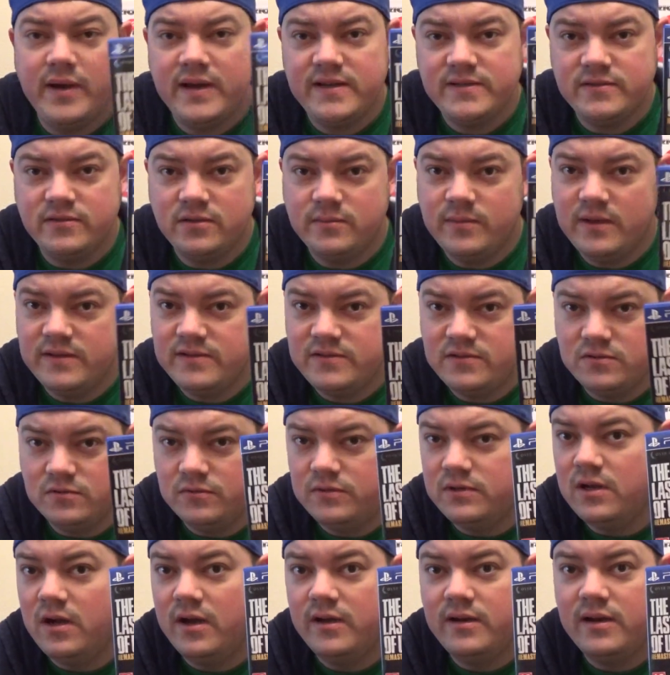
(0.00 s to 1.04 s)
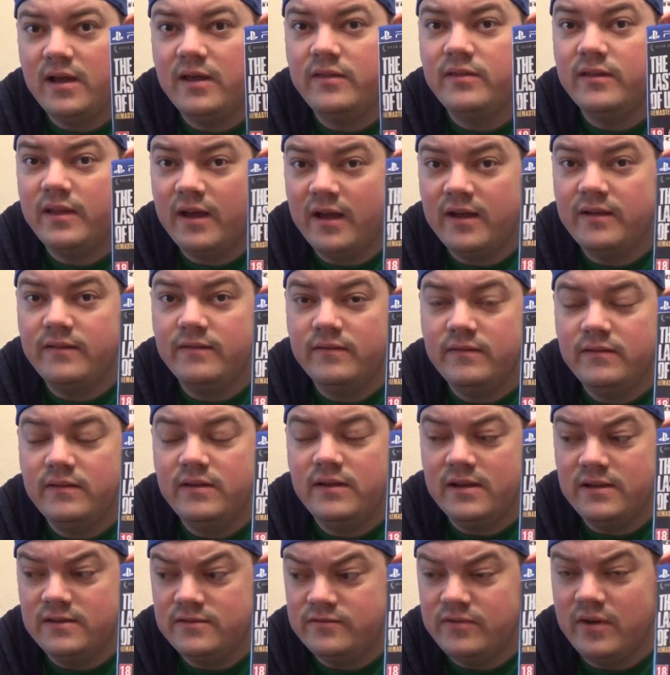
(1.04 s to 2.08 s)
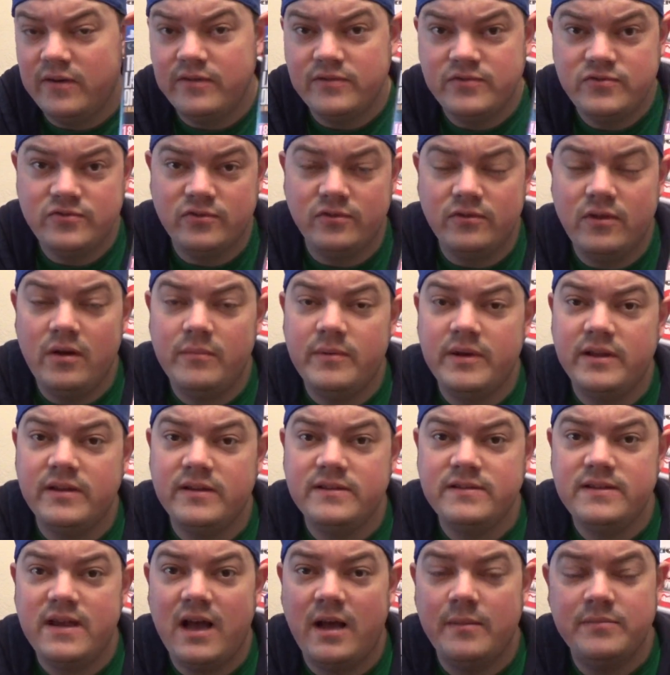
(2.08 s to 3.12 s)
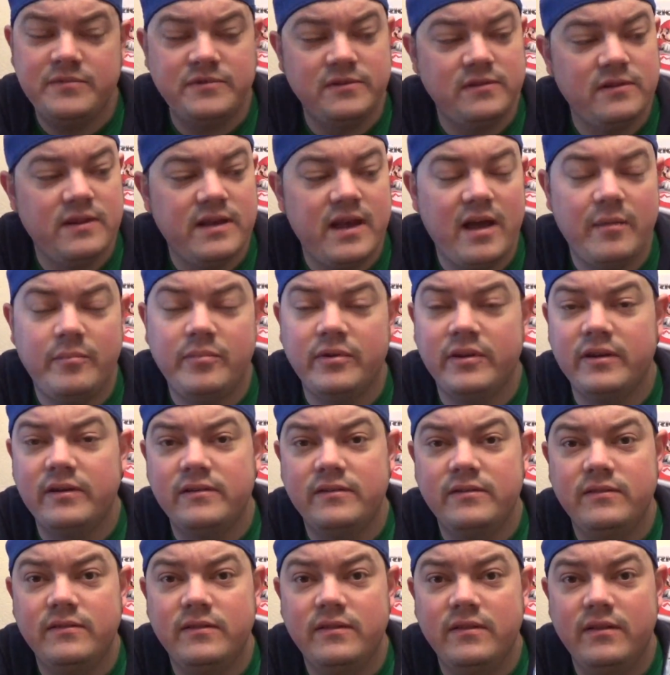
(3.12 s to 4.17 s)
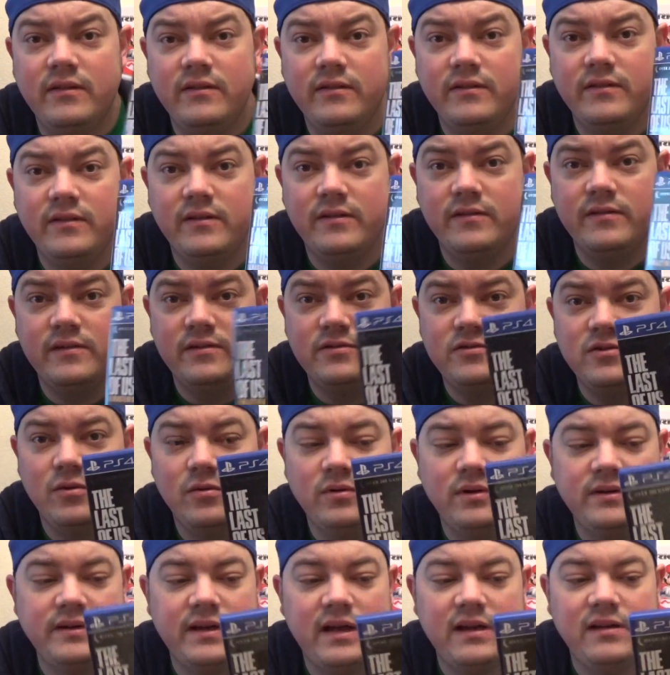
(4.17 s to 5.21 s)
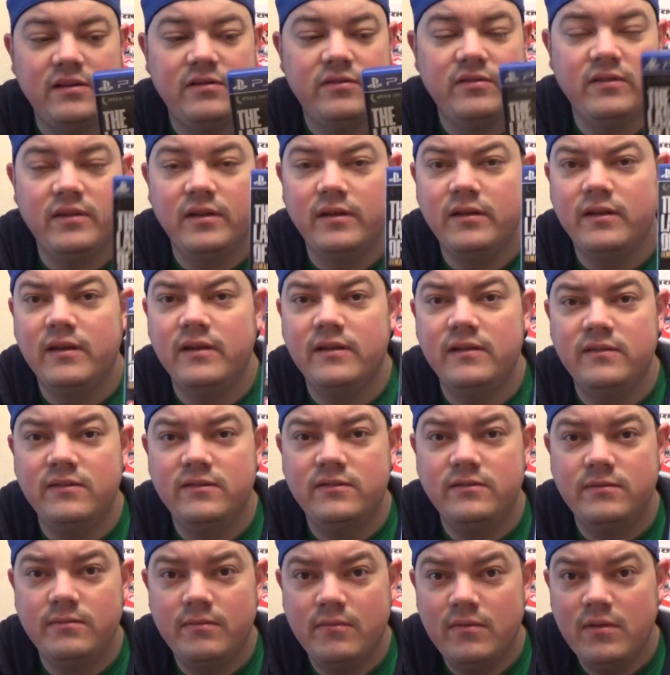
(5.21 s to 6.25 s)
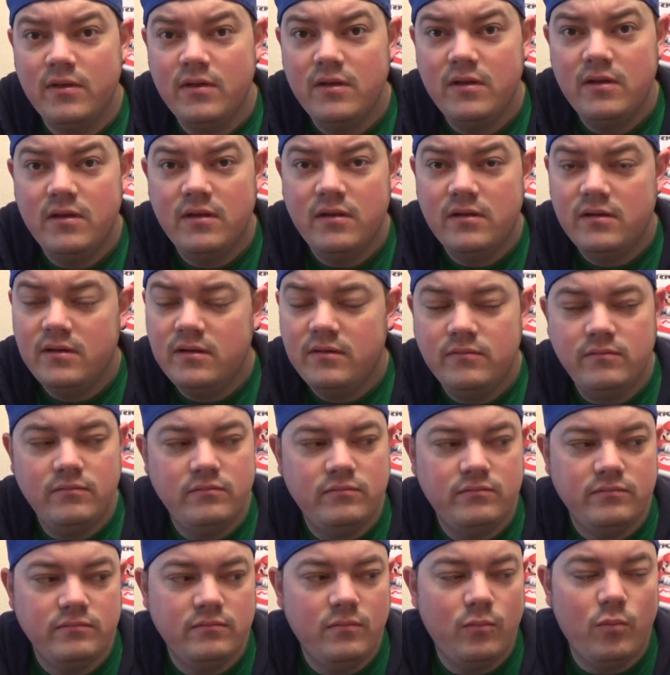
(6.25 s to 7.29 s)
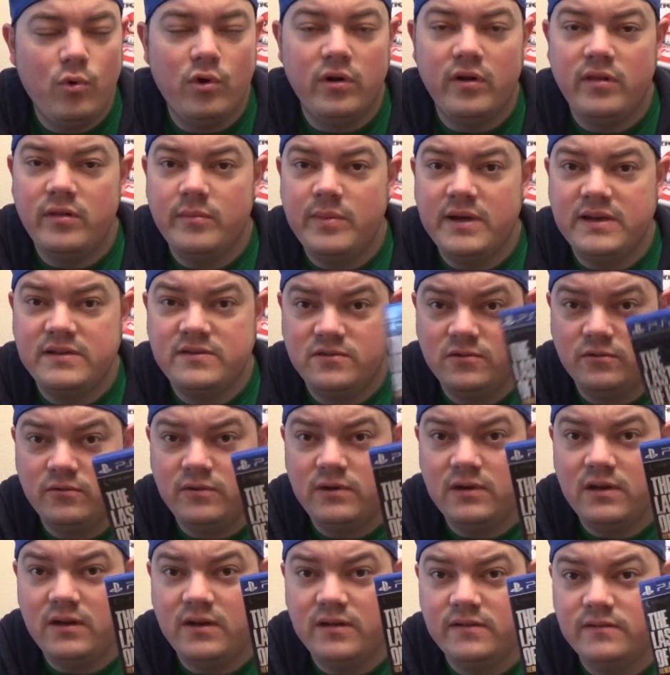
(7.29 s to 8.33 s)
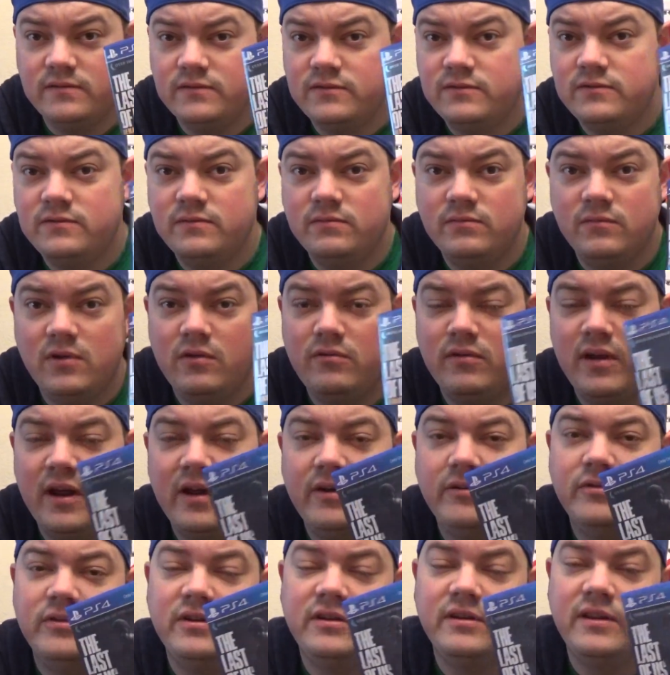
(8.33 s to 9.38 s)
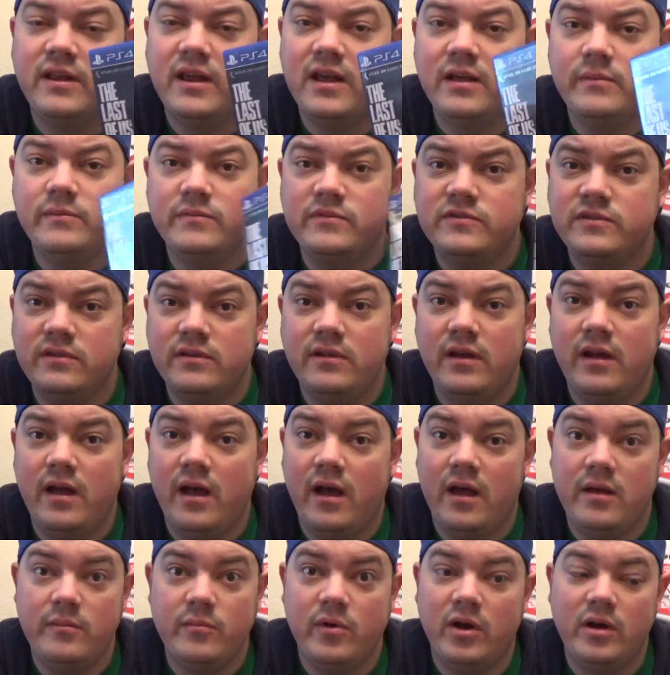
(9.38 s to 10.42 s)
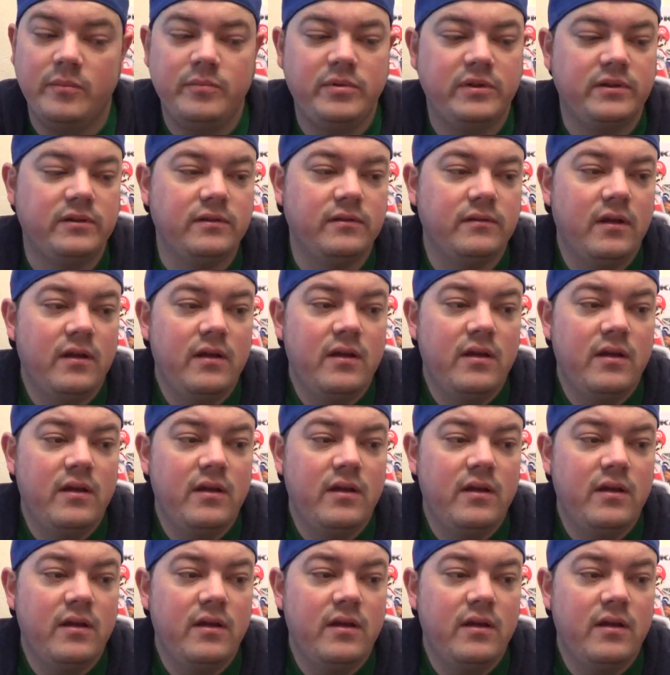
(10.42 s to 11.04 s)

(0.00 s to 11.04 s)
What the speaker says: bangs on about the storyline, and that is very true. I mean, it's absolutely epic. The Joel and Ellie thing is one of the best storylines around in games, in my opinion.